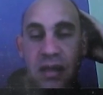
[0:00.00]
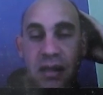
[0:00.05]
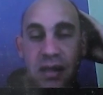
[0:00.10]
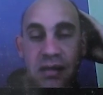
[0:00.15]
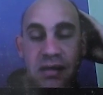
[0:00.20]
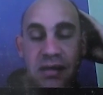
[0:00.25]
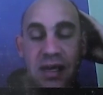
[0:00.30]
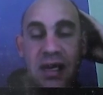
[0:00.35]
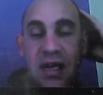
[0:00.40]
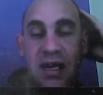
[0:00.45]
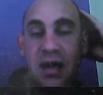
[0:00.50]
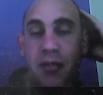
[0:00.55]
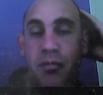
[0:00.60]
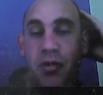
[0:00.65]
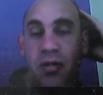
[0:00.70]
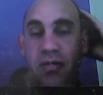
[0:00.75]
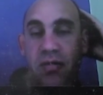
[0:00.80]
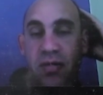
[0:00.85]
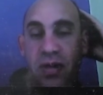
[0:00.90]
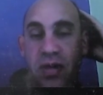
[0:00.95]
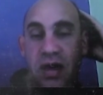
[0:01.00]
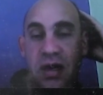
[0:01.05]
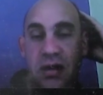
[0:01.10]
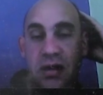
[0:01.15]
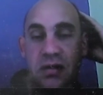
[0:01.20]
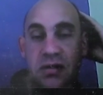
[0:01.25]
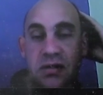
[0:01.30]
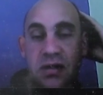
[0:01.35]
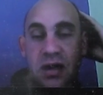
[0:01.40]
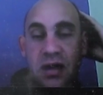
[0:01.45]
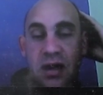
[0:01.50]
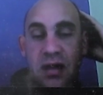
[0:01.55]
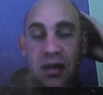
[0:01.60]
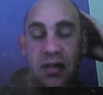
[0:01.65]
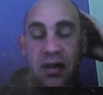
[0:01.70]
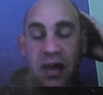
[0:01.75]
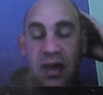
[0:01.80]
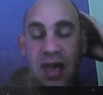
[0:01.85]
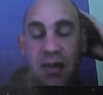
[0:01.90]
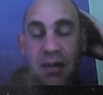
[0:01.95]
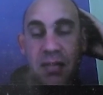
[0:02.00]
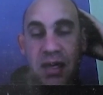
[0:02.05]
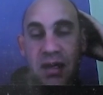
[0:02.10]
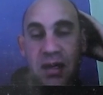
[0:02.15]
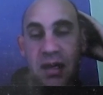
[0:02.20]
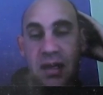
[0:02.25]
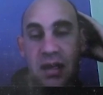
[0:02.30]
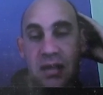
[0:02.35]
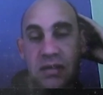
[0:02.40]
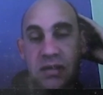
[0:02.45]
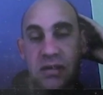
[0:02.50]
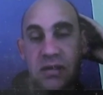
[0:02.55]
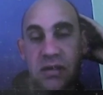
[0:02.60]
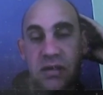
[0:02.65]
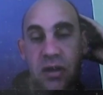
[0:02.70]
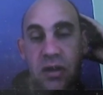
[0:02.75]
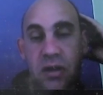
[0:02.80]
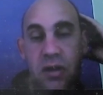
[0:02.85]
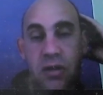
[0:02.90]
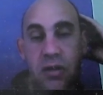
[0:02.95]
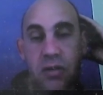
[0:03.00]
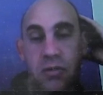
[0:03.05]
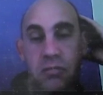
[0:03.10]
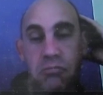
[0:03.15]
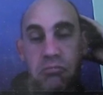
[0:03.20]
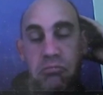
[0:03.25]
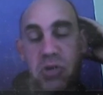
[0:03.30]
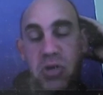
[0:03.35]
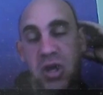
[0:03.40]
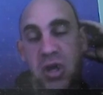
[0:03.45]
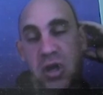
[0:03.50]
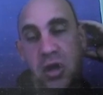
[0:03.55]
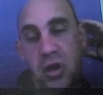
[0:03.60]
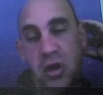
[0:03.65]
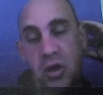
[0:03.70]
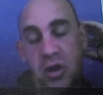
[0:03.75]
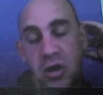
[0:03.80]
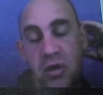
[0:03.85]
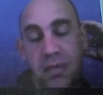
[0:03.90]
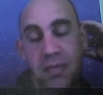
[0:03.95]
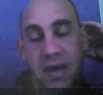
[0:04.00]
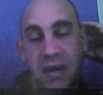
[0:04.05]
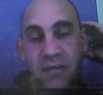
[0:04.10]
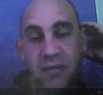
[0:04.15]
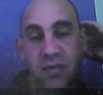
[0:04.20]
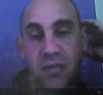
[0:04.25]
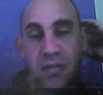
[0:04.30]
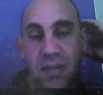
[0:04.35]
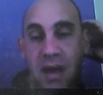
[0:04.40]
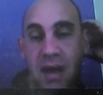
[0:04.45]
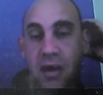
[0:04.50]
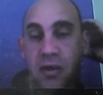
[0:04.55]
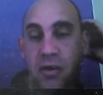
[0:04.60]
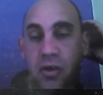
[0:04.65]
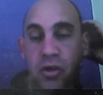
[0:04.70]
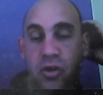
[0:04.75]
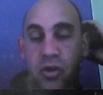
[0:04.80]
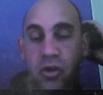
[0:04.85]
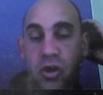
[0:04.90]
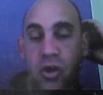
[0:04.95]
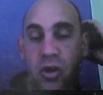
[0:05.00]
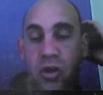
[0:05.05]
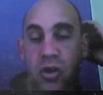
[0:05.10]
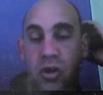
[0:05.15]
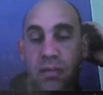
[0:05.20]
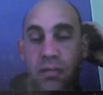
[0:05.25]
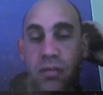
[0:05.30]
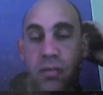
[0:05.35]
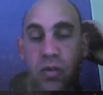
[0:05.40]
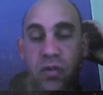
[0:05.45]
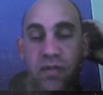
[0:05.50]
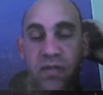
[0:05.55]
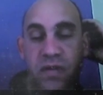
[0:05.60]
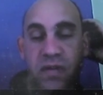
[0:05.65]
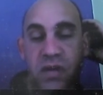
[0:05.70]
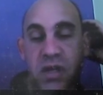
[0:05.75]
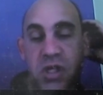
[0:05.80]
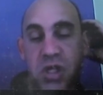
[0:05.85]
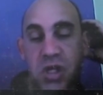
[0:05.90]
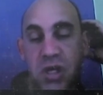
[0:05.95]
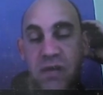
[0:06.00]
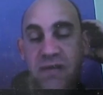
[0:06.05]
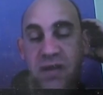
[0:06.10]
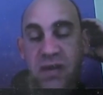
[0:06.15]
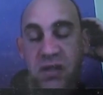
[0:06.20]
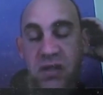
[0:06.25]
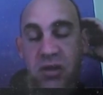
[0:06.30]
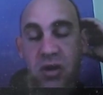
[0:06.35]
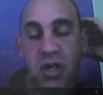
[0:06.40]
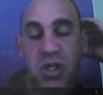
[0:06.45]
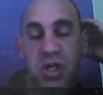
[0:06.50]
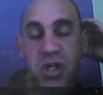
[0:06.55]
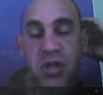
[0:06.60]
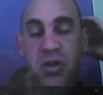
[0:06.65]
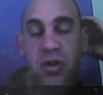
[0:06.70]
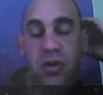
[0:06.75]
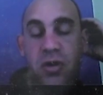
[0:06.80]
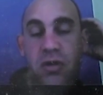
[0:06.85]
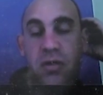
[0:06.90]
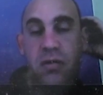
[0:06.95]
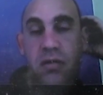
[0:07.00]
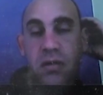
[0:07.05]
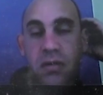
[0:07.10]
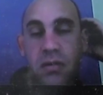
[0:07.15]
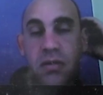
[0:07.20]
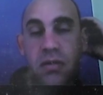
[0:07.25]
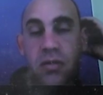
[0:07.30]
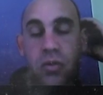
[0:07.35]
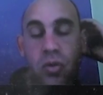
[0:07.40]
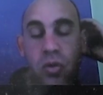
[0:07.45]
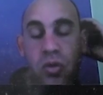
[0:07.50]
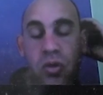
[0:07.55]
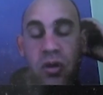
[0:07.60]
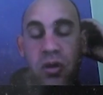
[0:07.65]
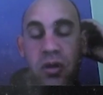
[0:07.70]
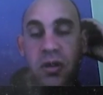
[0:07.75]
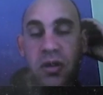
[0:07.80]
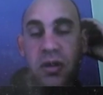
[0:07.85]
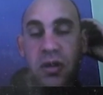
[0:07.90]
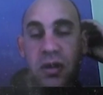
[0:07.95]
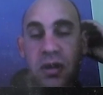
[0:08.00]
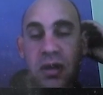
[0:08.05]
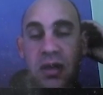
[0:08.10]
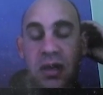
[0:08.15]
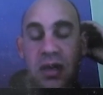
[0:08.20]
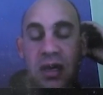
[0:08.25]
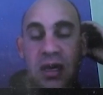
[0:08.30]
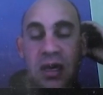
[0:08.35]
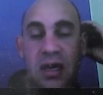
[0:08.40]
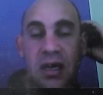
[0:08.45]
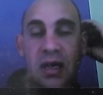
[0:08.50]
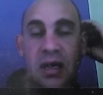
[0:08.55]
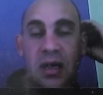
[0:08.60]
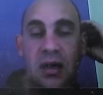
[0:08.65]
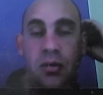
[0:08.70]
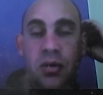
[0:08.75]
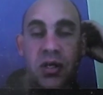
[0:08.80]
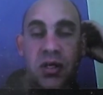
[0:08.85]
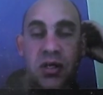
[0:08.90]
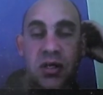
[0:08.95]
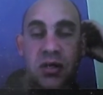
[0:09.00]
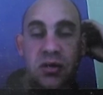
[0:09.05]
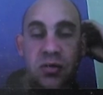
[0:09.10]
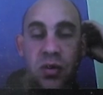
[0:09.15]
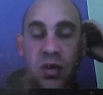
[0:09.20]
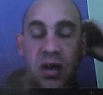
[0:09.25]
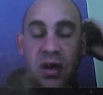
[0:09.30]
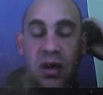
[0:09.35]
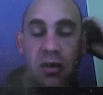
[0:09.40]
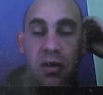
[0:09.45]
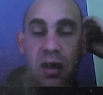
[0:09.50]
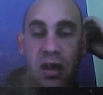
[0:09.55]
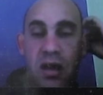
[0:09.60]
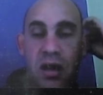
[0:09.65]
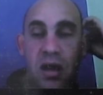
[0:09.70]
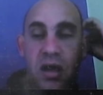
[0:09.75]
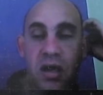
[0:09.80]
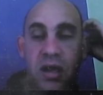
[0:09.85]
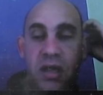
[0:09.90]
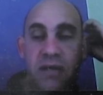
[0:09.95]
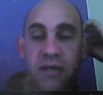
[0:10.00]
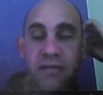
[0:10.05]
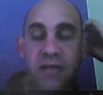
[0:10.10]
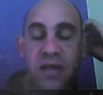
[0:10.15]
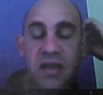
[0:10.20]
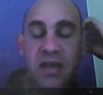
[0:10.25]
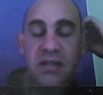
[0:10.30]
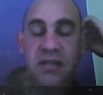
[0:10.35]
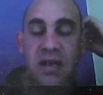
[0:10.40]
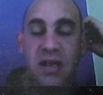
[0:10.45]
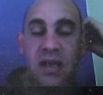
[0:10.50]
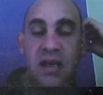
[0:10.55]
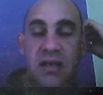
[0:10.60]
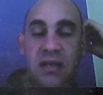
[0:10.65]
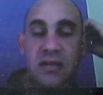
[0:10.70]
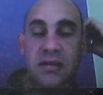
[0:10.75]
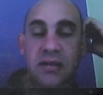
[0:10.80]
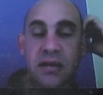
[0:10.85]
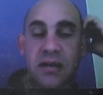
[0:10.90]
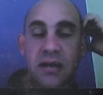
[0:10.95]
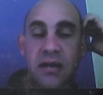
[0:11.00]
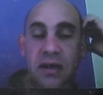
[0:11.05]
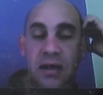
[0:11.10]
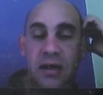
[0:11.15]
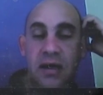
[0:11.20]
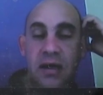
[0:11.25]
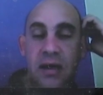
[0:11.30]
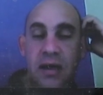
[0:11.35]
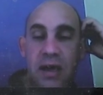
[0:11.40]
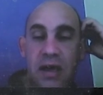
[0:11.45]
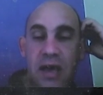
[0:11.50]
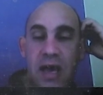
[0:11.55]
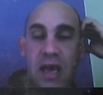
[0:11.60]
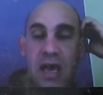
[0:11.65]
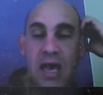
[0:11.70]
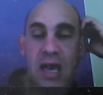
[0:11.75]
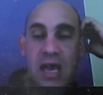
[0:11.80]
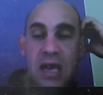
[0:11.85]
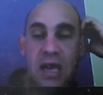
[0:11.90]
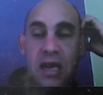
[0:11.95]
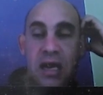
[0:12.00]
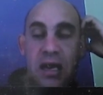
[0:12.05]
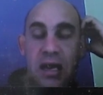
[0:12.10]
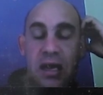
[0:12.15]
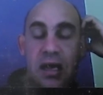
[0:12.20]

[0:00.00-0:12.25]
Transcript: There's any number of things that can be done. So you can go to barefootpower.com or villageinfrastructure.org, which is where I live these days. And